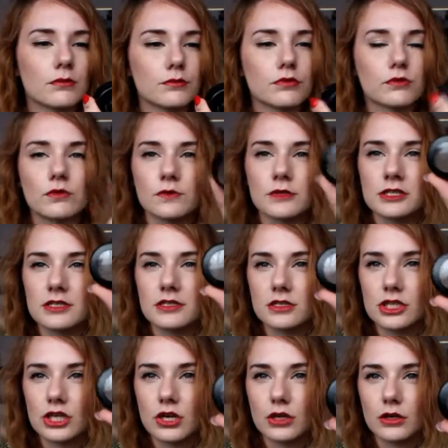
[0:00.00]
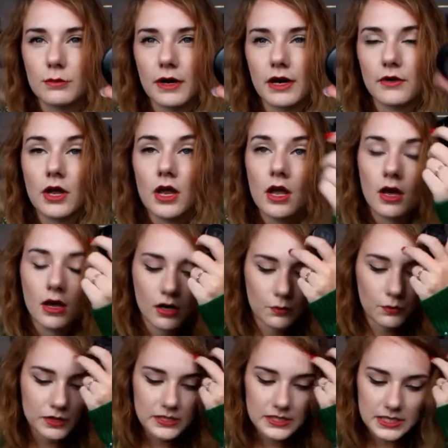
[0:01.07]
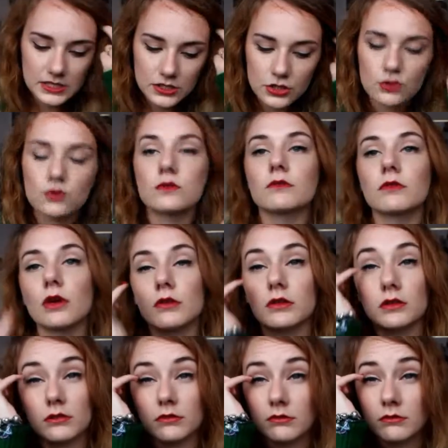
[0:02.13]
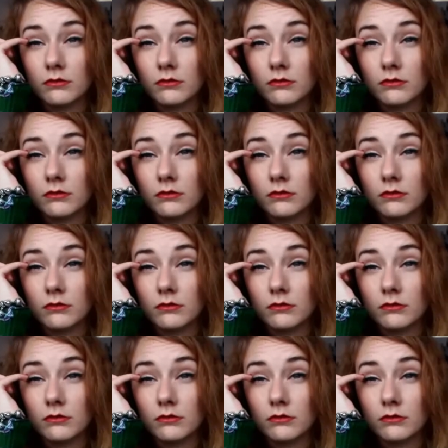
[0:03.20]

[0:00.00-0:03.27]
Brawn, which is a dark brown. I wanted it to sort of go in the